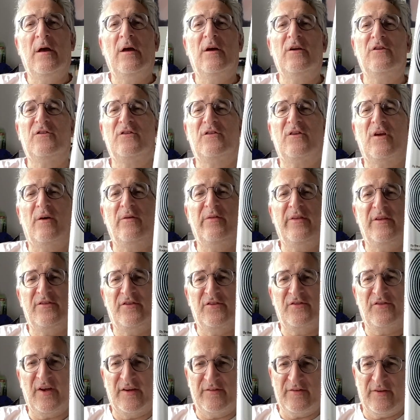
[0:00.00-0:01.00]
So this
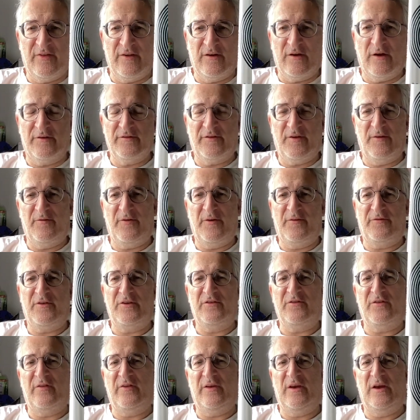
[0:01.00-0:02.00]
is set in the
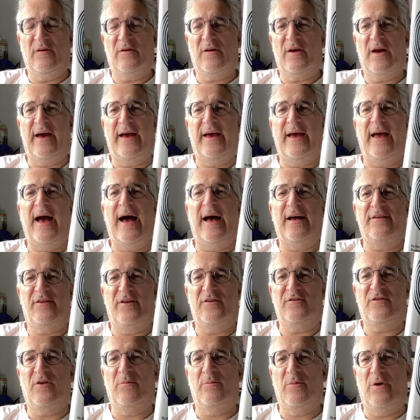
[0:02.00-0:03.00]
1950s in the UK as
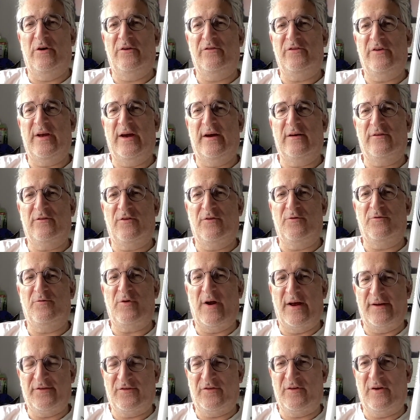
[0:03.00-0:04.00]
it's emerging out of
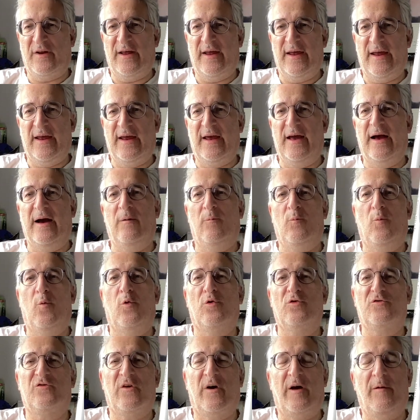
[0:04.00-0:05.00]
rationing and
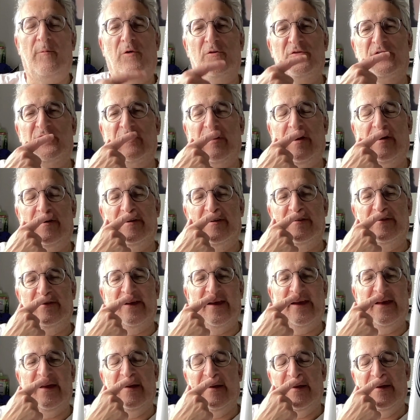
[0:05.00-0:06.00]
wartime
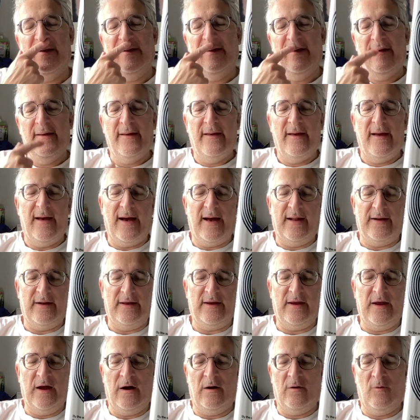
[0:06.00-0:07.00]
austerity, and a
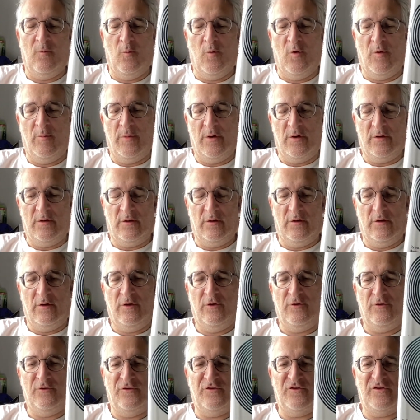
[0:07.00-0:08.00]
young woman
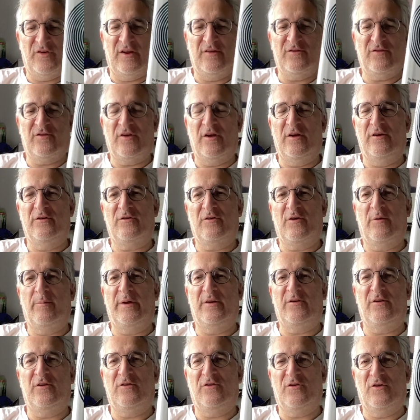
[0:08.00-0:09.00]
whose sister has
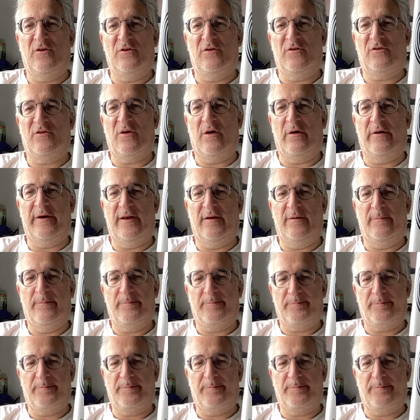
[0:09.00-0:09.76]
committed suicide.